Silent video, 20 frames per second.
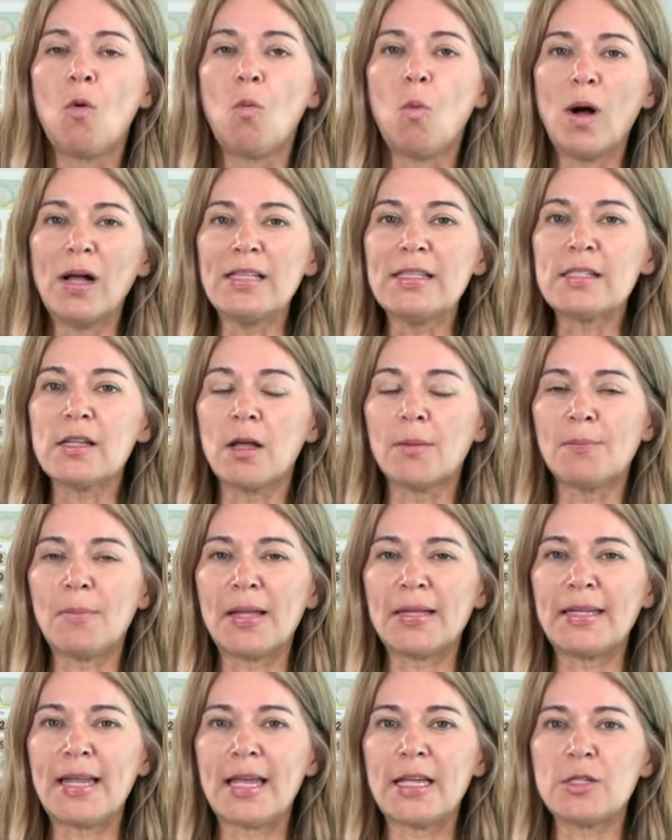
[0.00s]
Once on
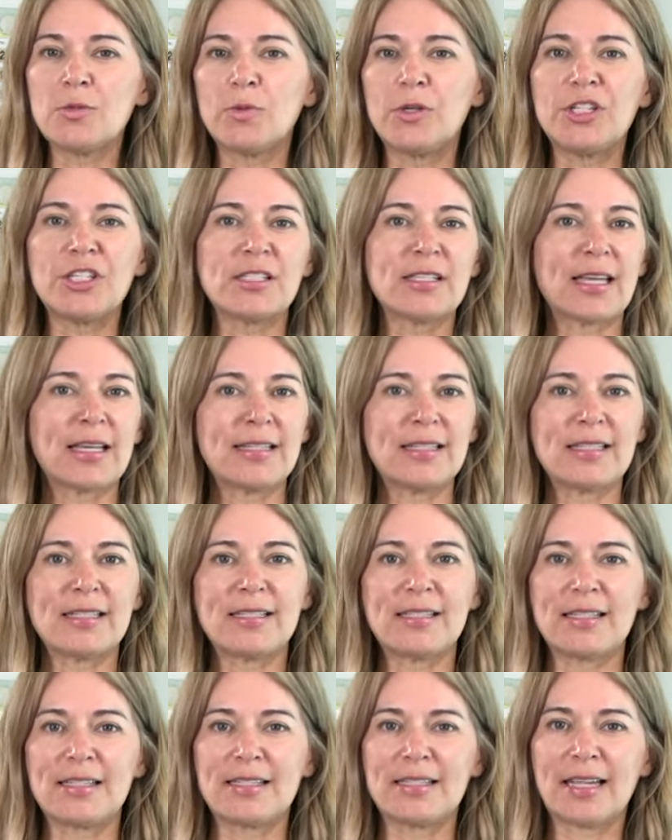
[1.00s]
Mondays, we just get to sit